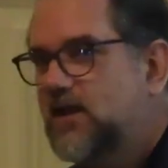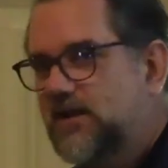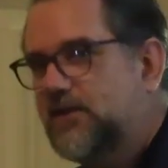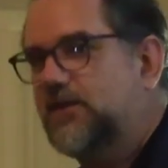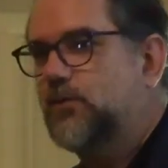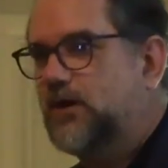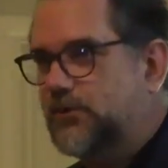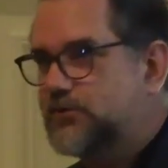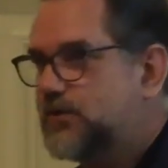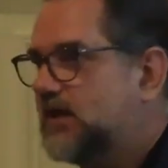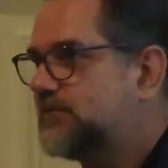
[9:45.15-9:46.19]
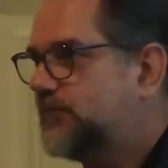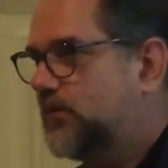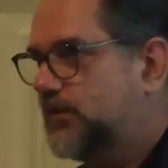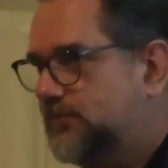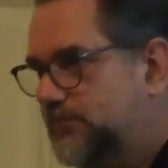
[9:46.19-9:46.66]
and then they were able
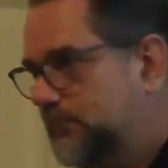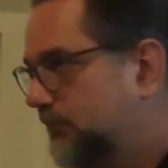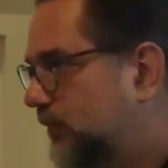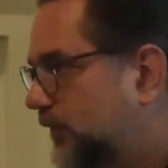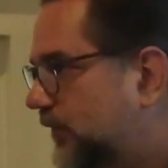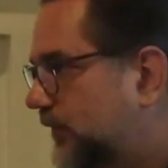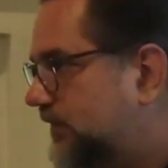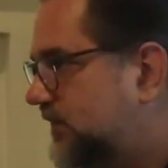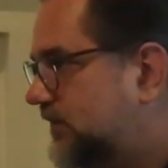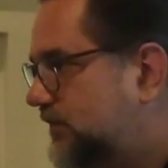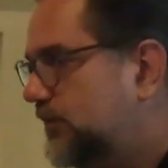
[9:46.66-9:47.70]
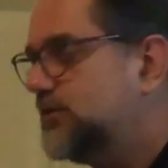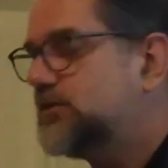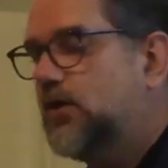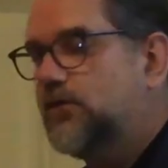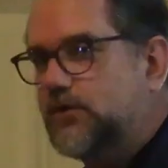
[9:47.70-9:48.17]
to move those students
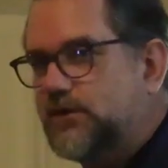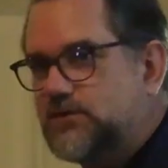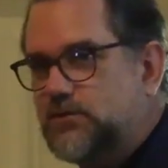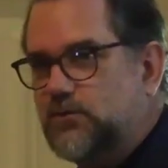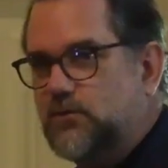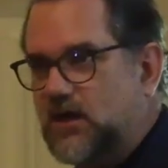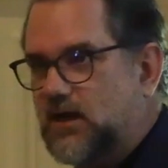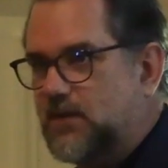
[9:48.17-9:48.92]
over into